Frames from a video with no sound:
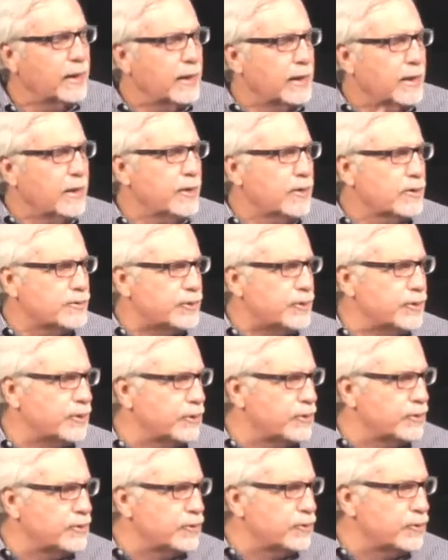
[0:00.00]
Here's the
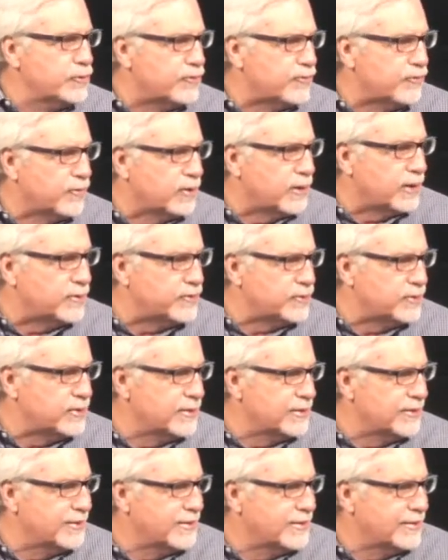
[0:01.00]
good news for us
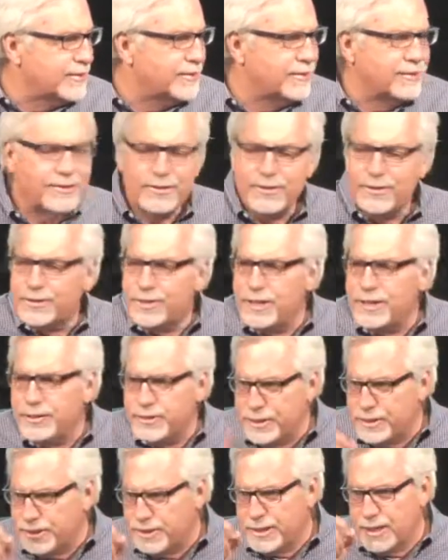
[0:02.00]
Jesus